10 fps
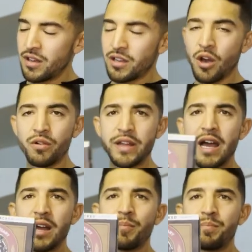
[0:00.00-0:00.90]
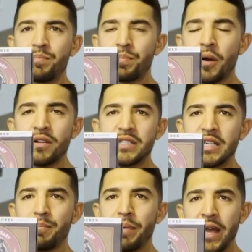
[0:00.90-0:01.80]
Kodiak
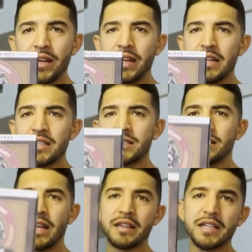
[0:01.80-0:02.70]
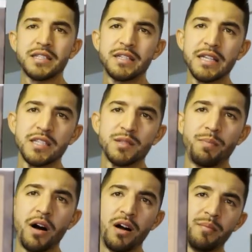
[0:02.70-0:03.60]
protein pancakes, like this, this is
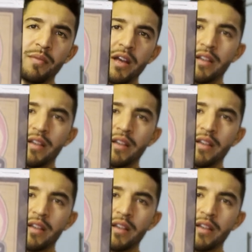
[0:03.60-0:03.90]
bomb.